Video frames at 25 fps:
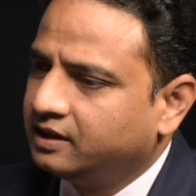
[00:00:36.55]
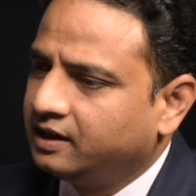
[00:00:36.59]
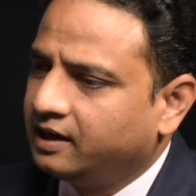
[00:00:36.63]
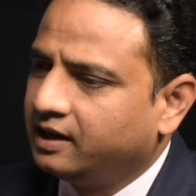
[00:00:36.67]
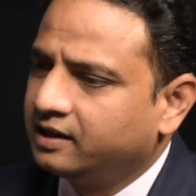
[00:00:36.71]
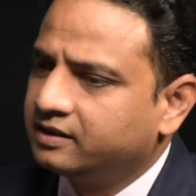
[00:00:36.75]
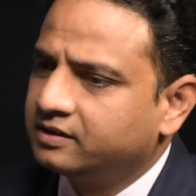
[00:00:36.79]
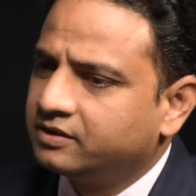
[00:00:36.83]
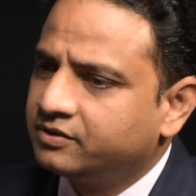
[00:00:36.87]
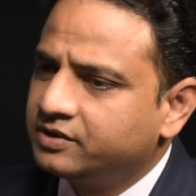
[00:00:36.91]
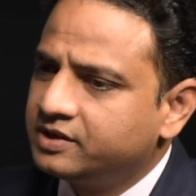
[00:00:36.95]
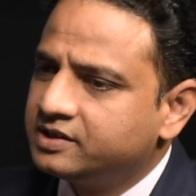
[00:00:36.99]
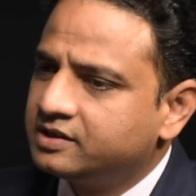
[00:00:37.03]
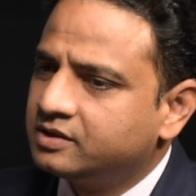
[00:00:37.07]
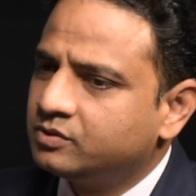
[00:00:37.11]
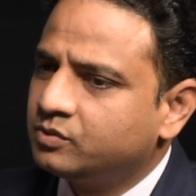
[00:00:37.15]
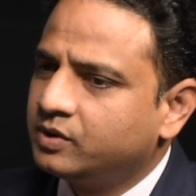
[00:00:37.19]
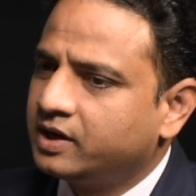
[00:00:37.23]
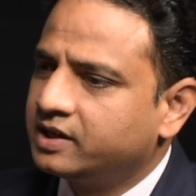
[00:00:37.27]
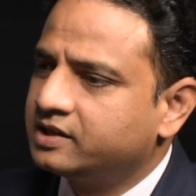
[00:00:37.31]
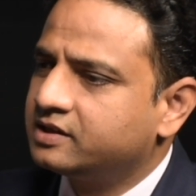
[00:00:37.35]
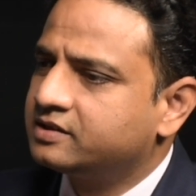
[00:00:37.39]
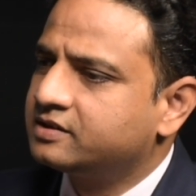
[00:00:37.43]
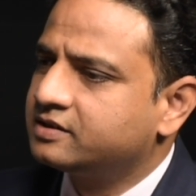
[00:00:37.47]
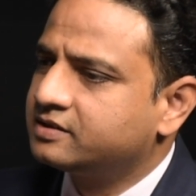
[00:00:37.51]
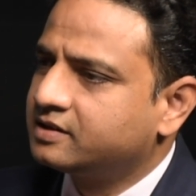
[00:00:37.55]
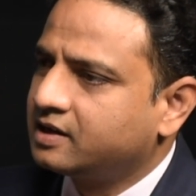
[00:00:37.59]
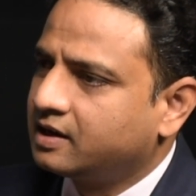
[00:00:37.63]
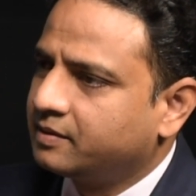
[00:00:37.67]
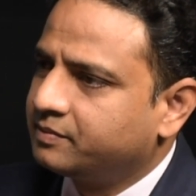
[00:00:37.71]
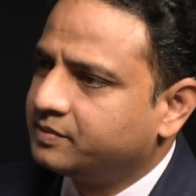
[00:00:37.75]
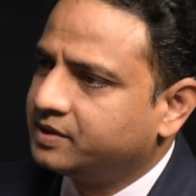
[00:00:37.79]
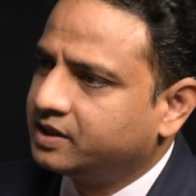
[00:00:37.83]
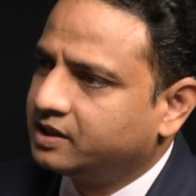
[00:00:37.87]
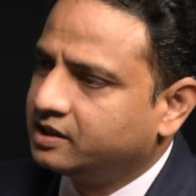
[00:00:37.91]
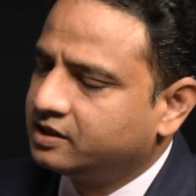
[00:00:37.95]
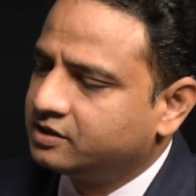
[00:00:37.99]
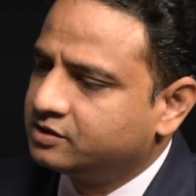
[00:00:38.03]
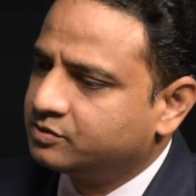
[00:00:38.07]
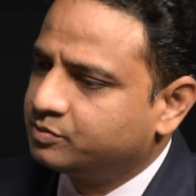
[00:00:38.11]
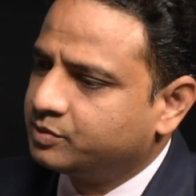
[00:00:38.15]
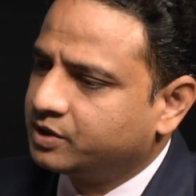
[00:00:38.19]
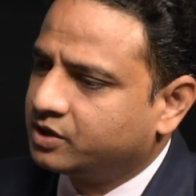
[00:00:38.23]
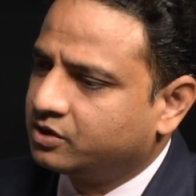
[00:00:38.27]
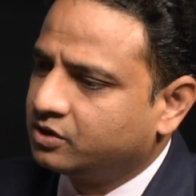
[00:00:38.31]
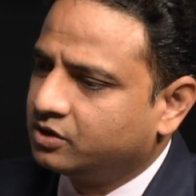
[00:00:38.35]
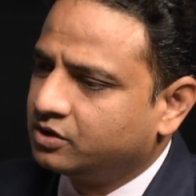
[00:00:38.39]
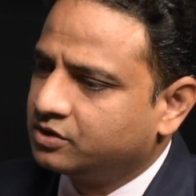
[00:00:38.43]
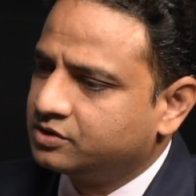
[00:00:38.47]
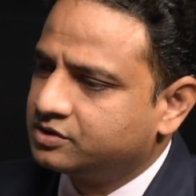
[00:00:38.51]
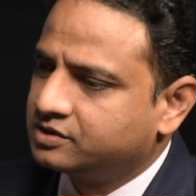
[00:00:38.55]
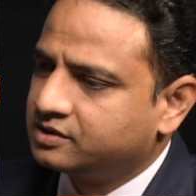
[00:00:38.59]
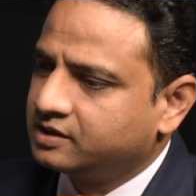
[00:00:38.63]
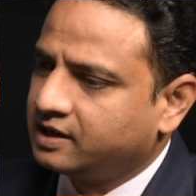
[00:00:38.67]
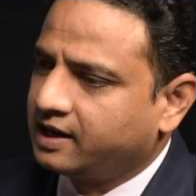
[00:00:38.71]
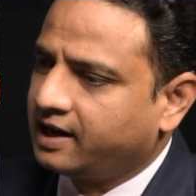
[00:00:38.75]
And the reason why this is happening is because